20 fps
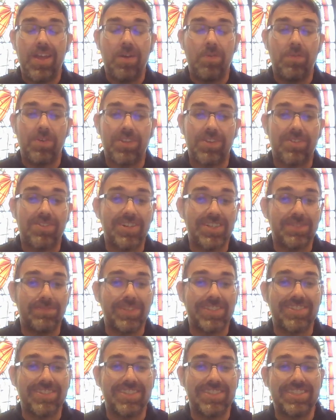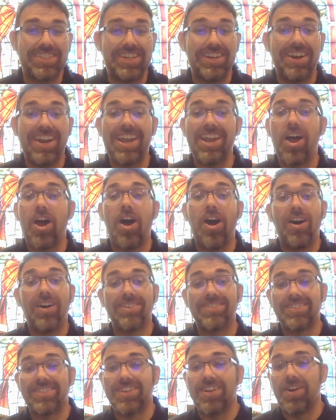with Christmas this year. And
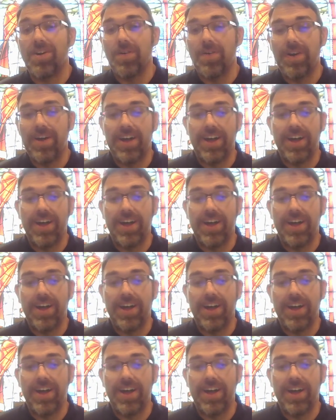also,